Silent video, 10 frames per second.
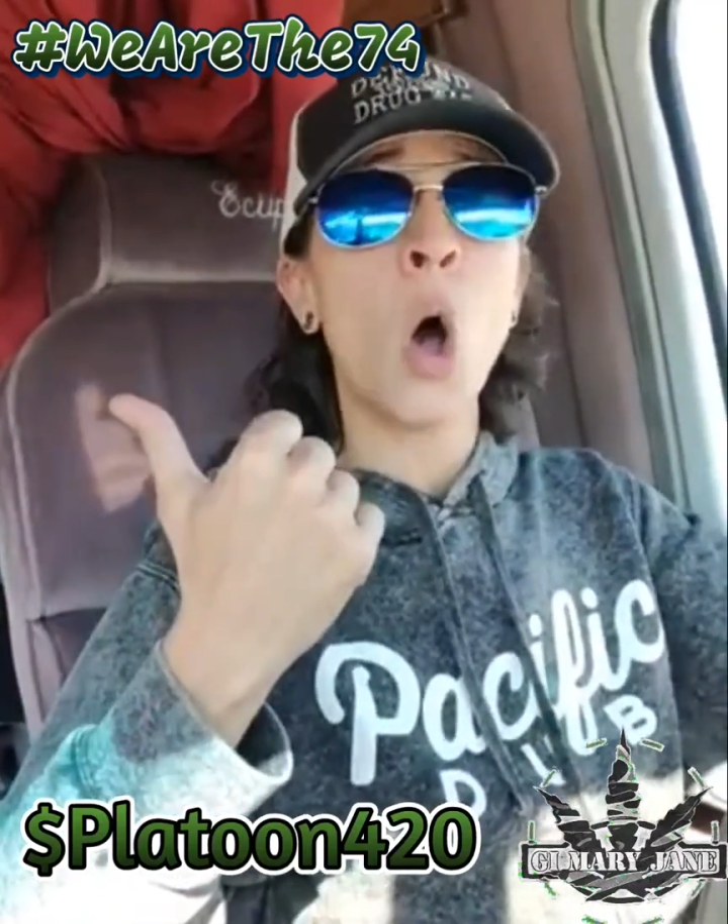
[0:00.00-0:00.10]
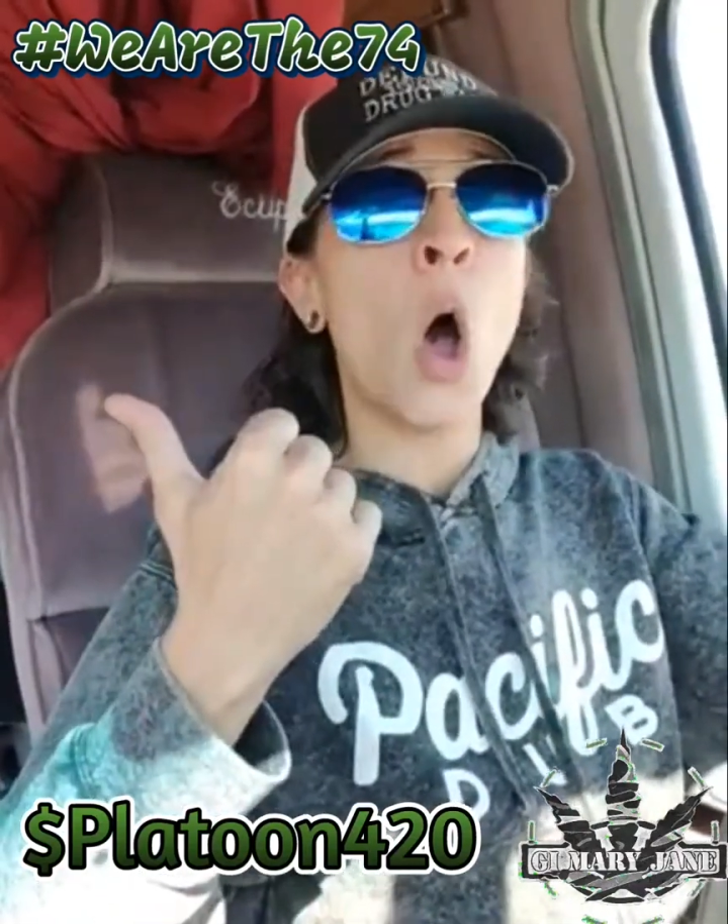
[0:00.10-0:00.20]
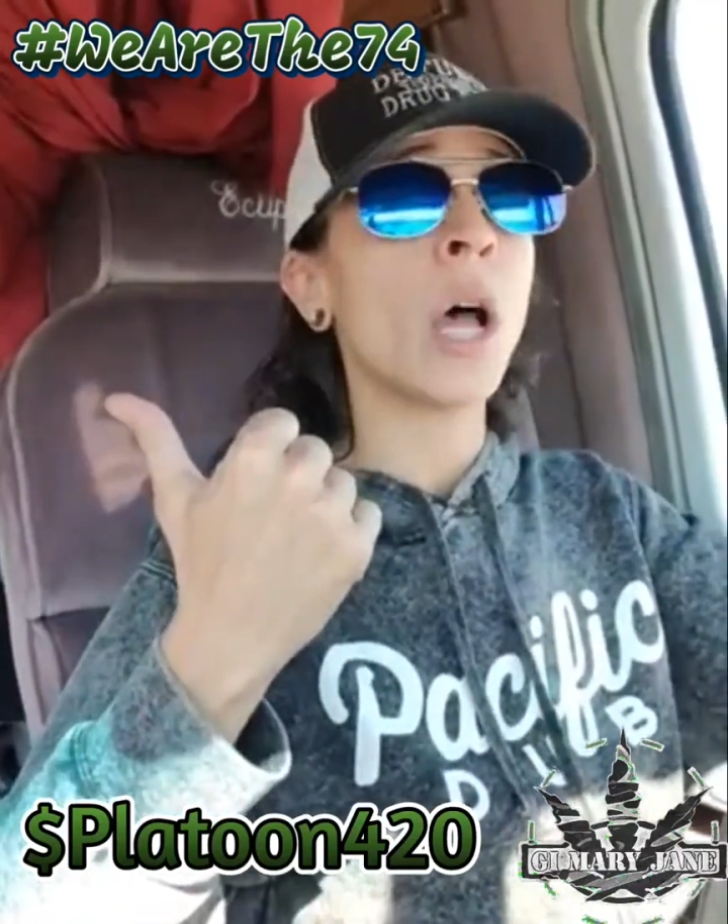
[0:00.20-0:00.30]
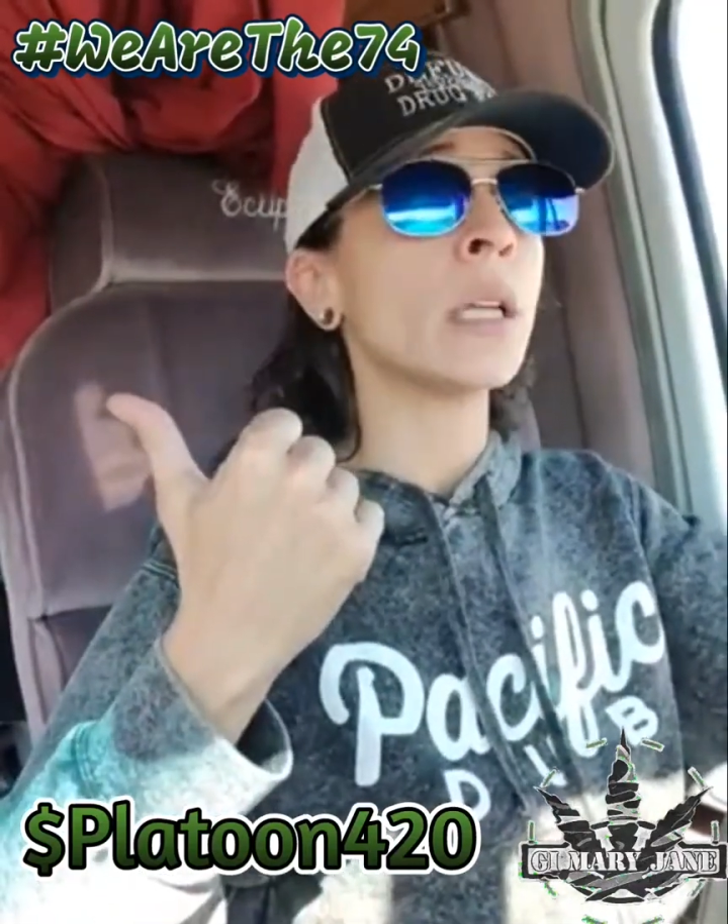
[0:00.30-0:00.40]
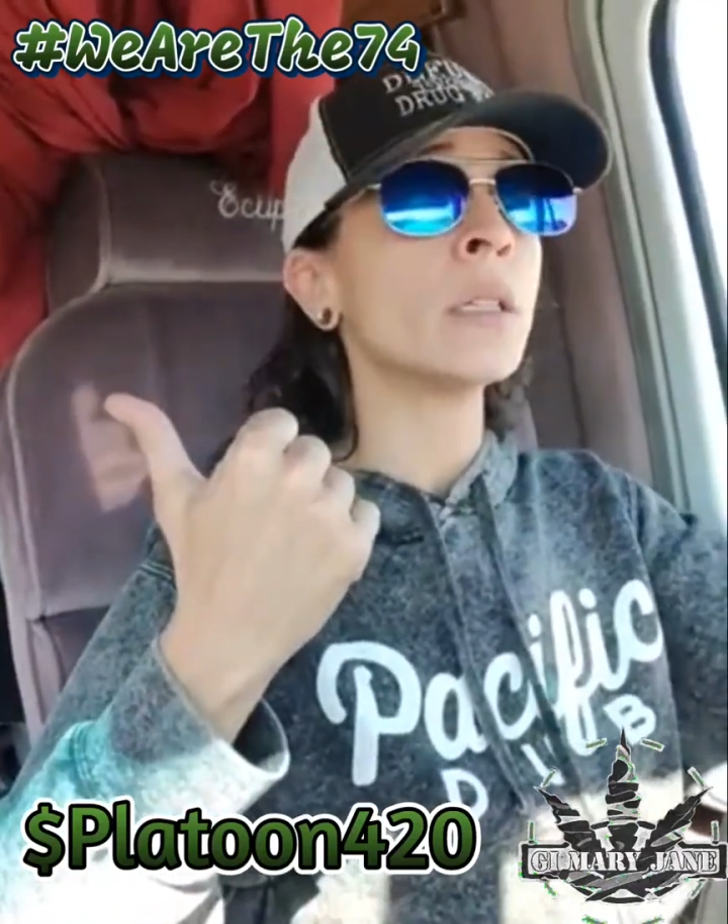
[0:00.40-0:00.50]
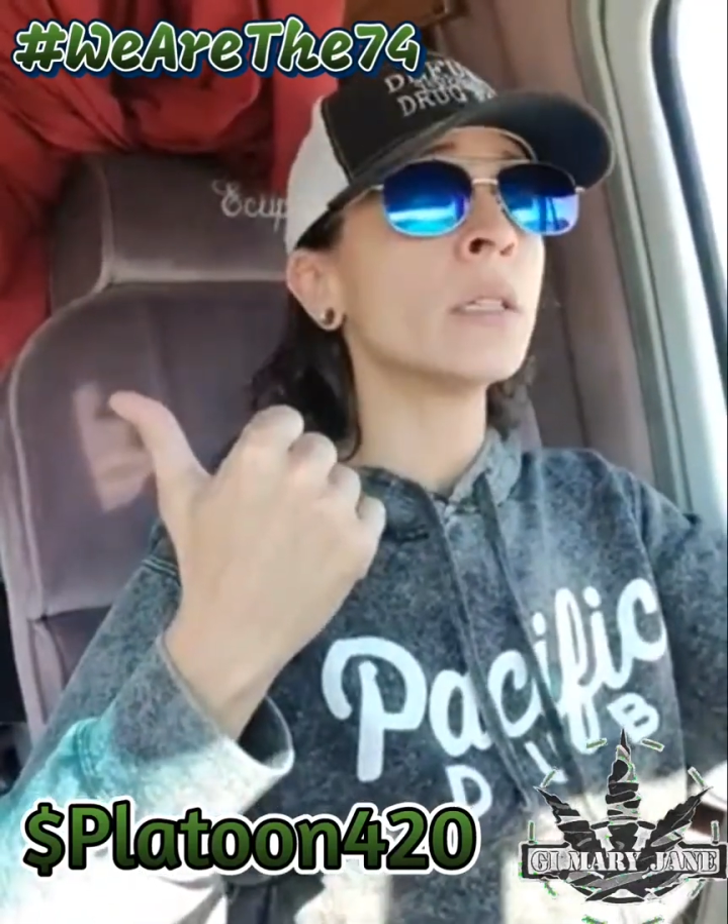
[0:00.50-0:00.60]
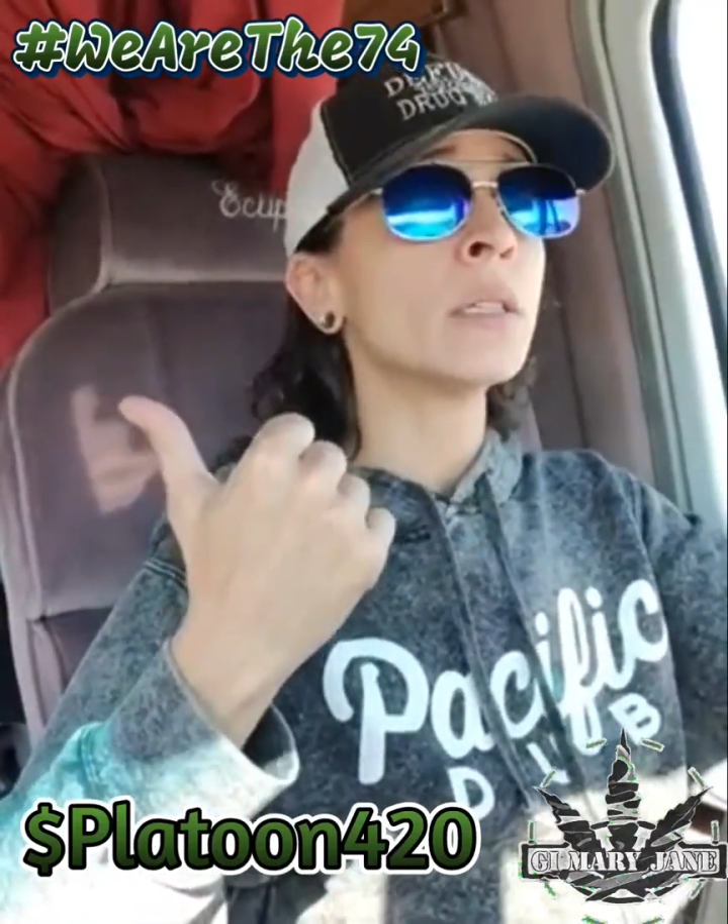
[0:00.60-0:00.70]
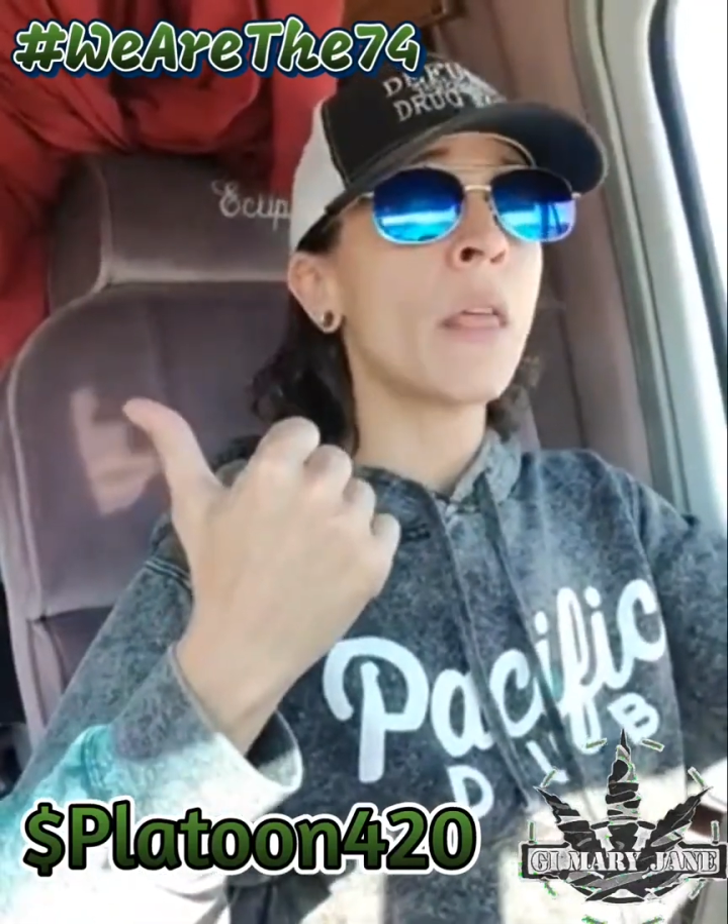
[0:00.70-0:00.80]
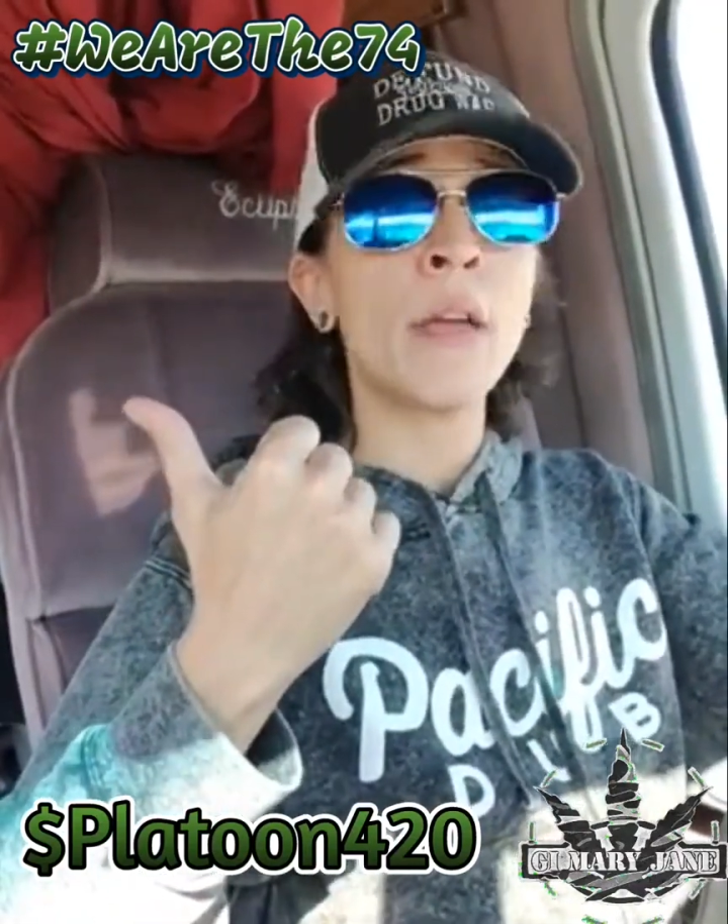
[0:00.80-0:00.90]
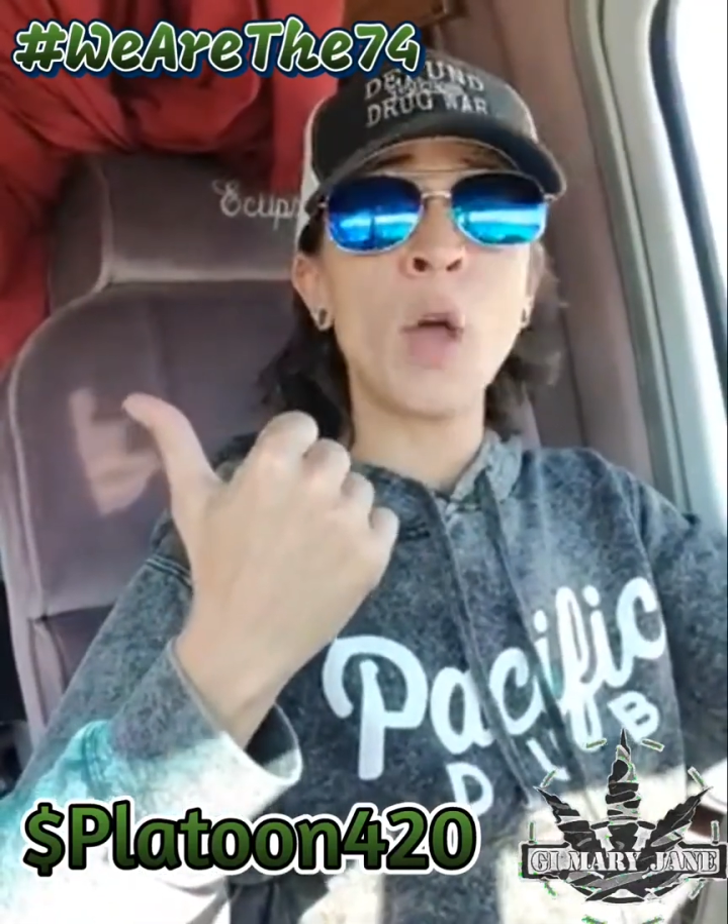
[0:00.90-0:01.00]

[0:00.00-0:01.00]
on the